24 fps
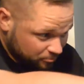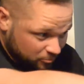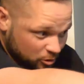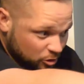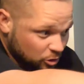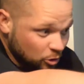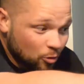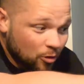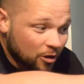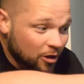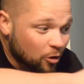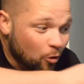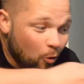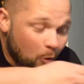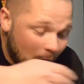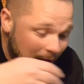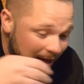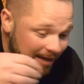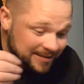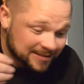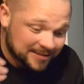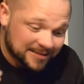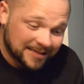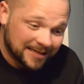do a
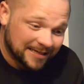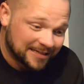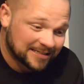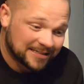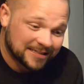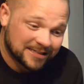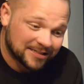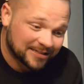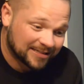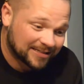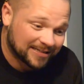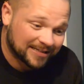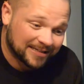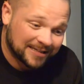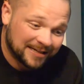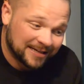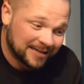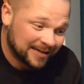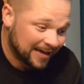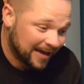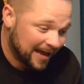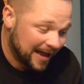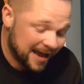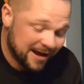quest. It's just,
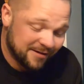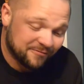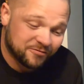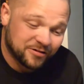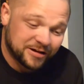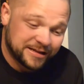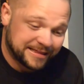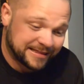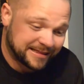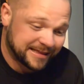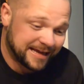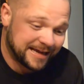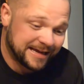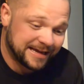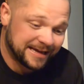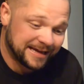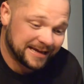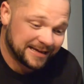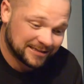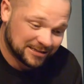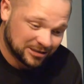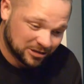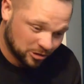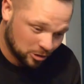everything
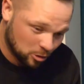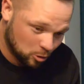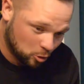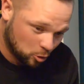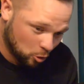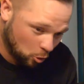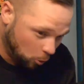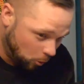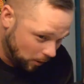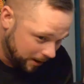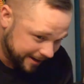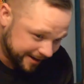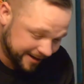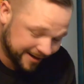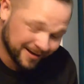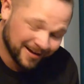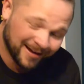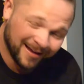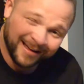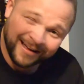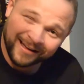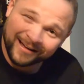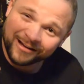is so quick.